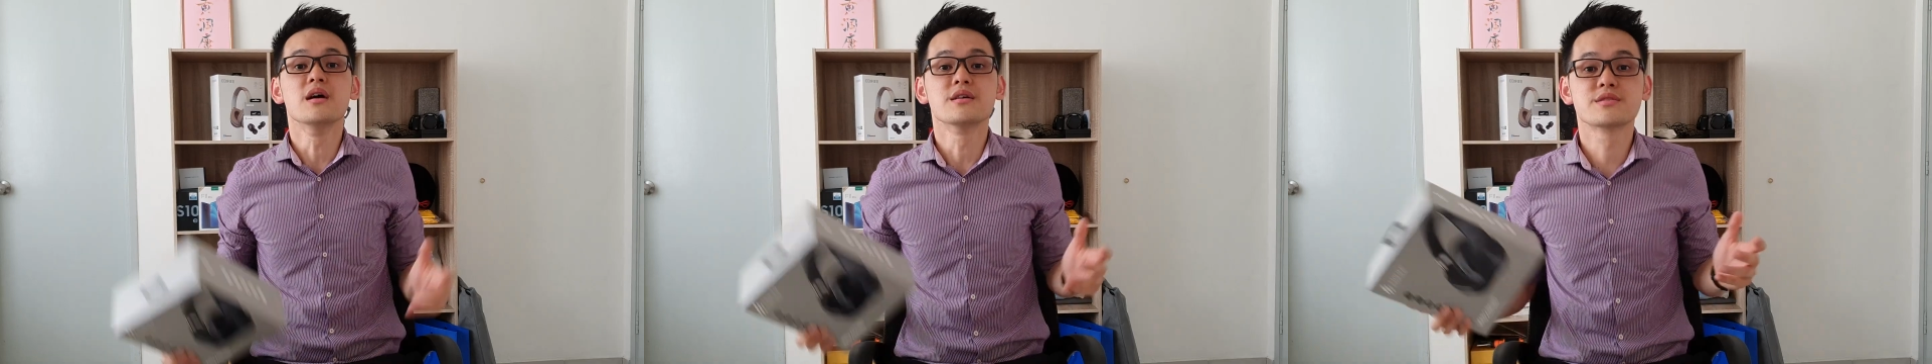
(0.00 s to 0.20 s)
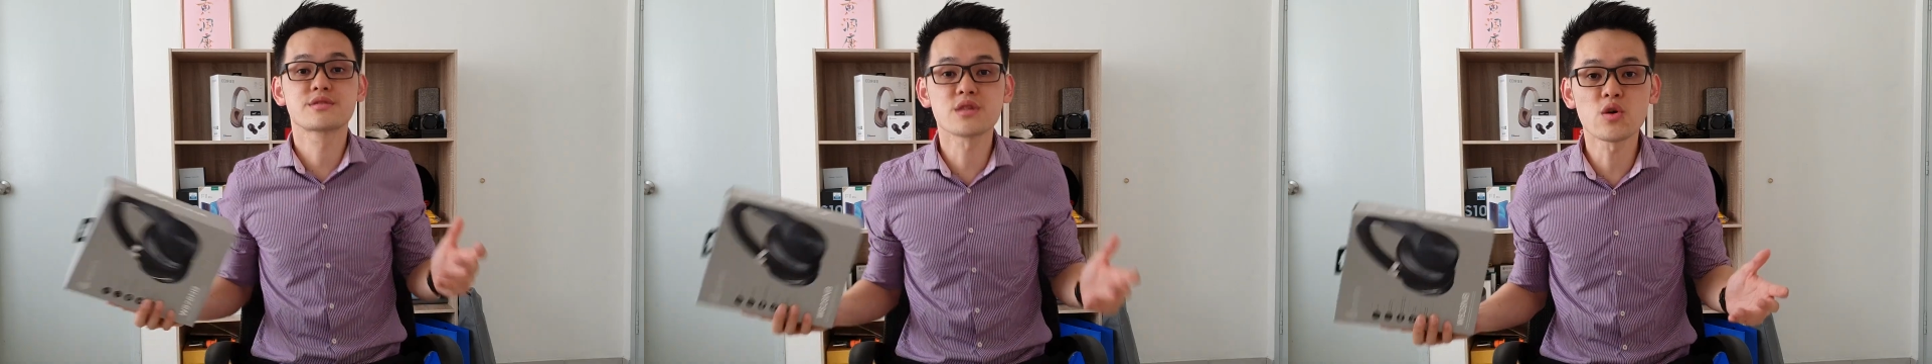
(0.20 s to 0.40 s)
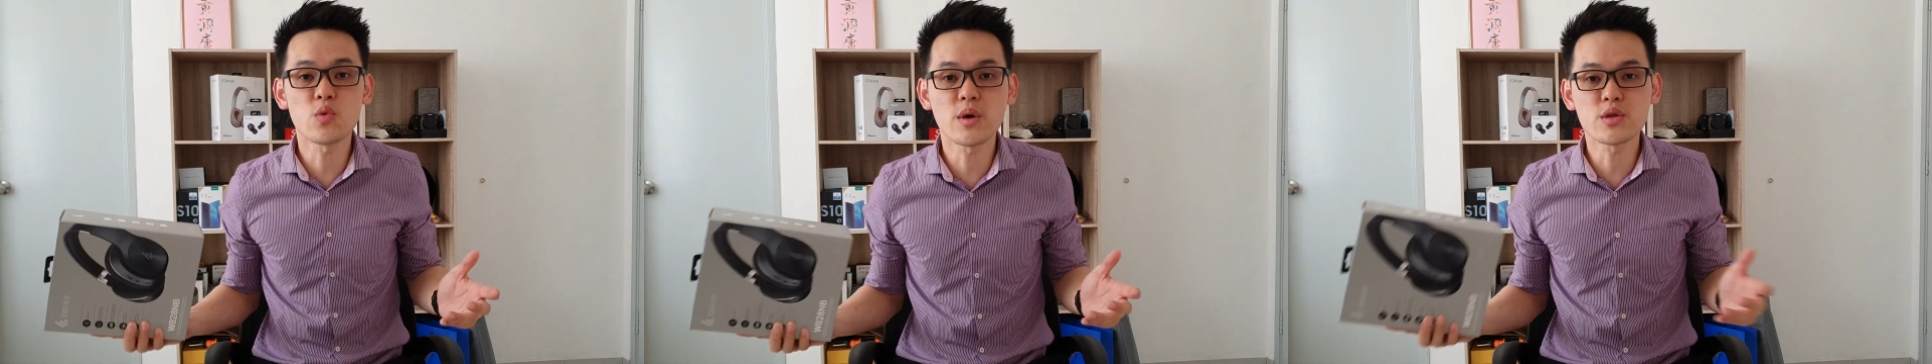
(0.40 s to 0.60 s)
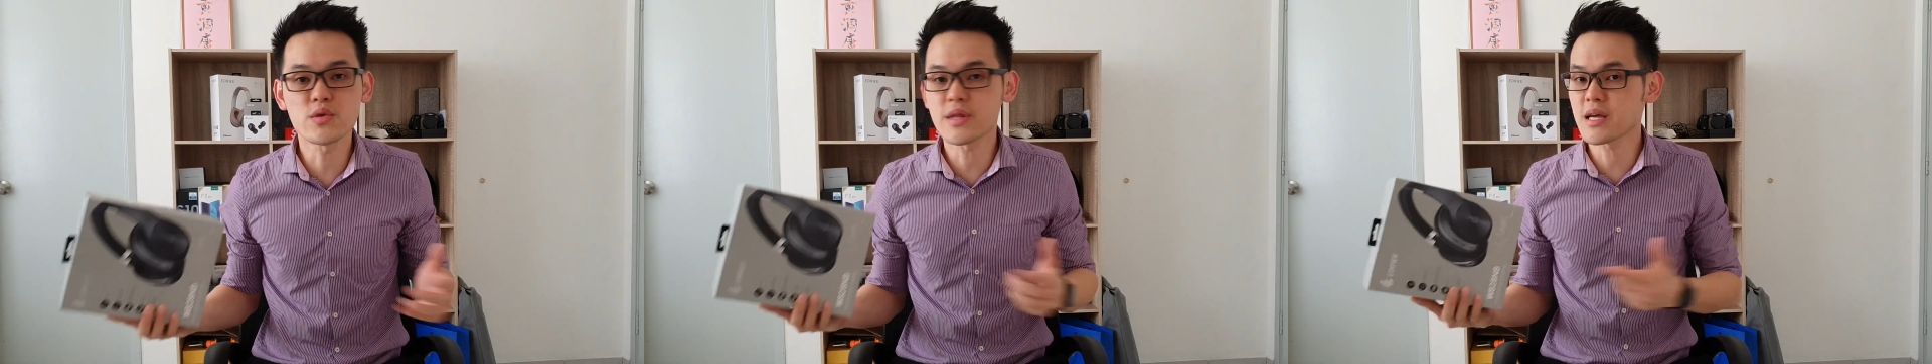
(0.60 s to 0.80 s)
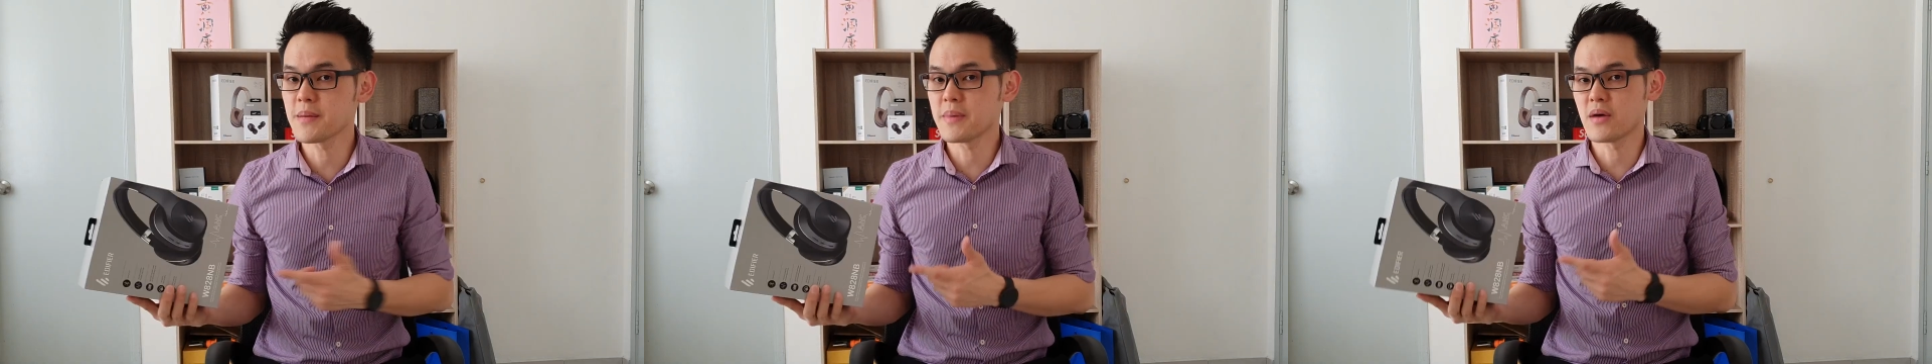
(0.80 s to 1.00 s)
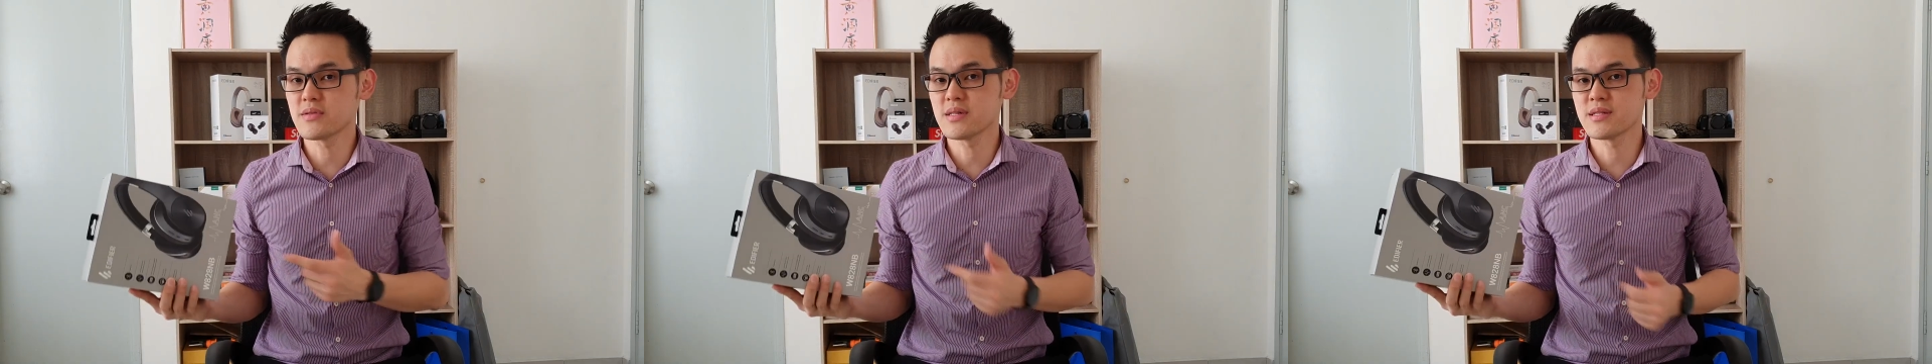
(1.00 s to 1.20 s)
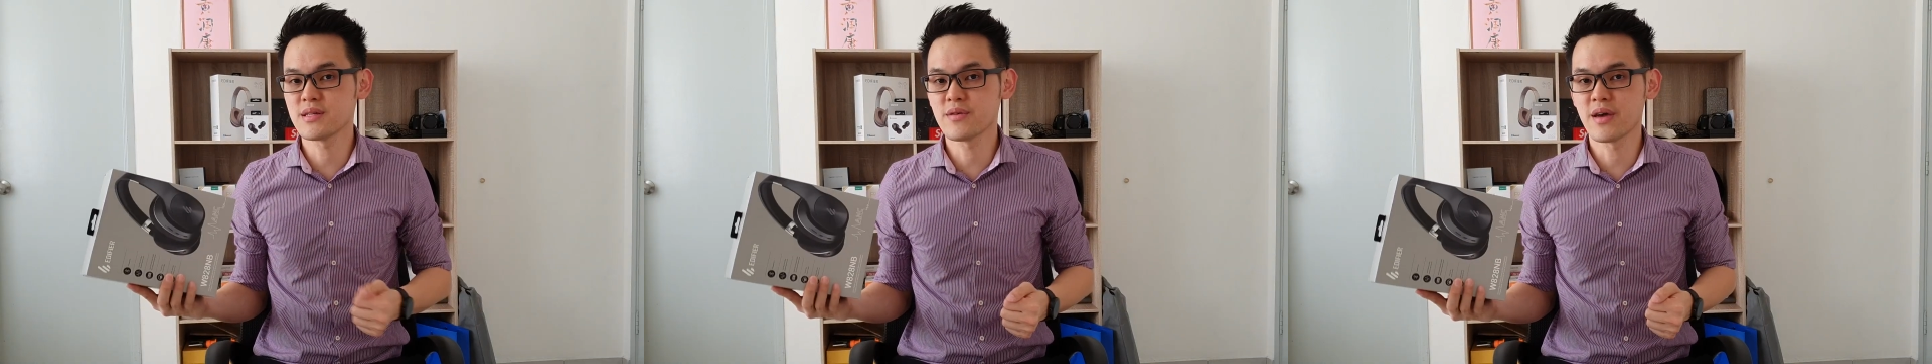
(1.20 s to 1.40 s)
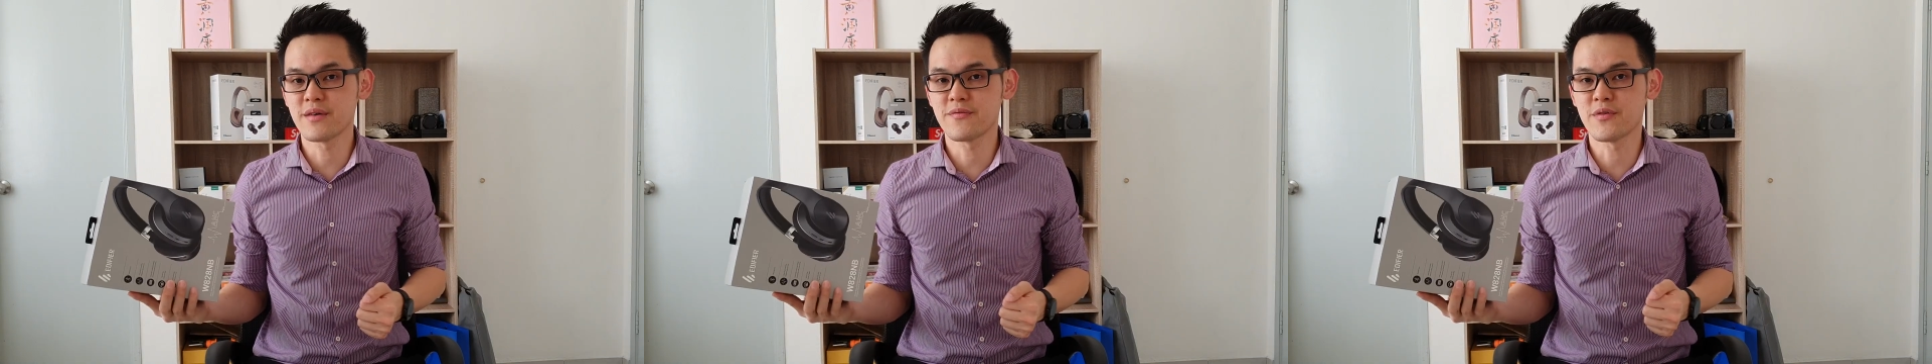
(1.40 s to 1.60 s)
So what do you think about this new
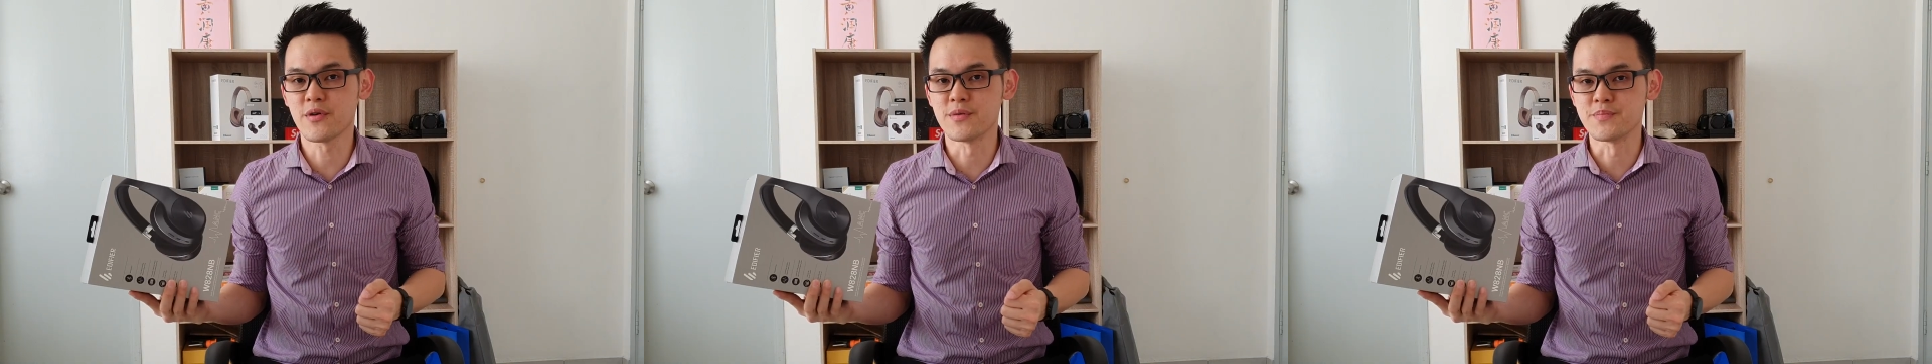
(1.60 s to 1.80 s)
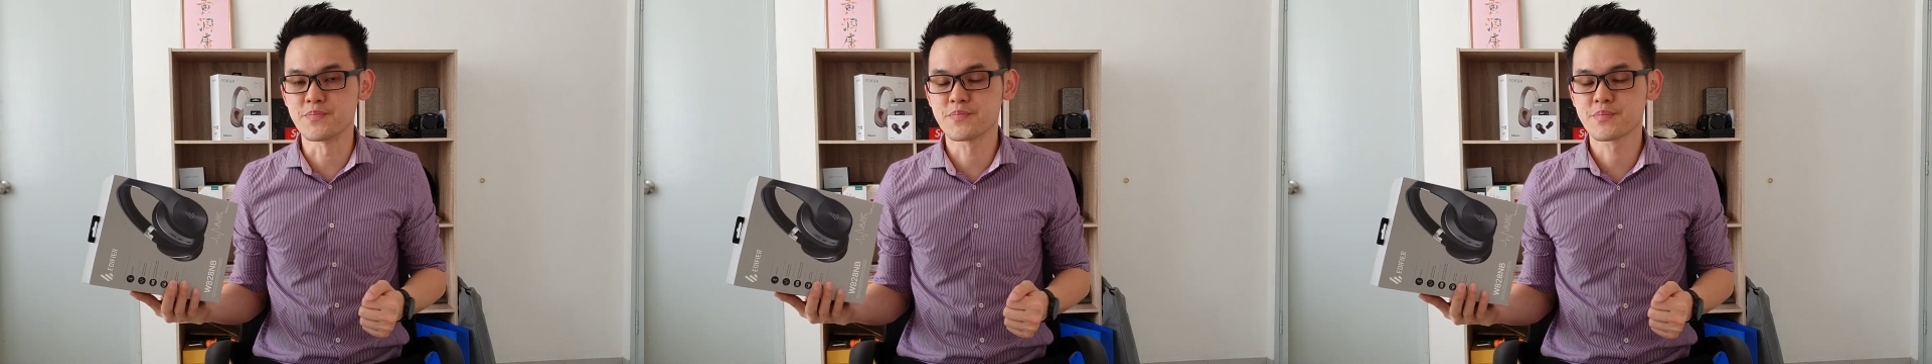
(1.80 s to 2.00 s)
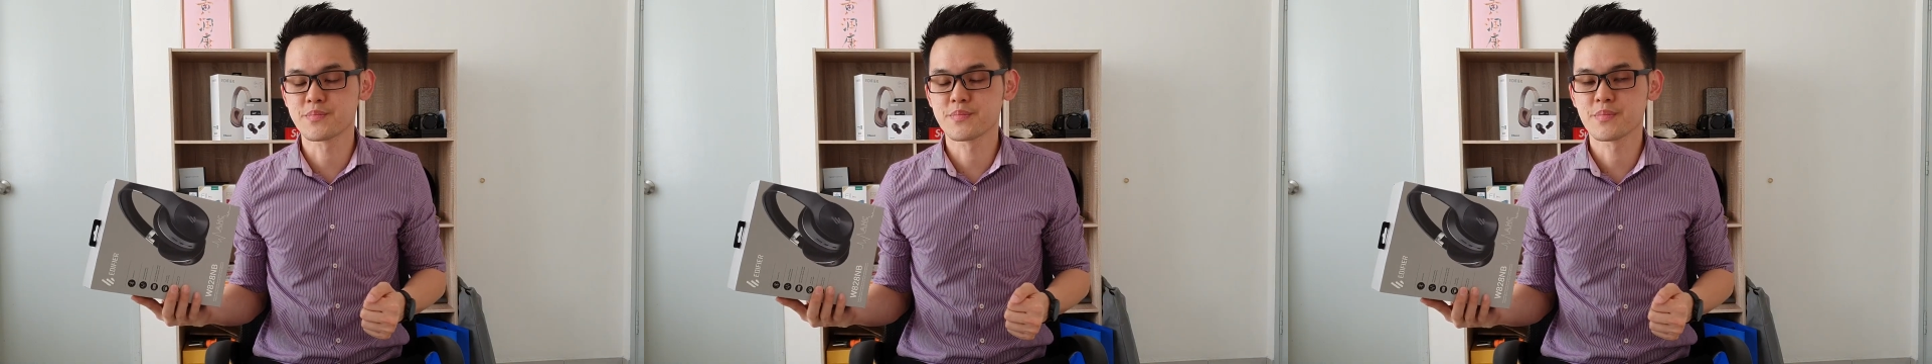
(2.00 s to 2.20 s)
headphone?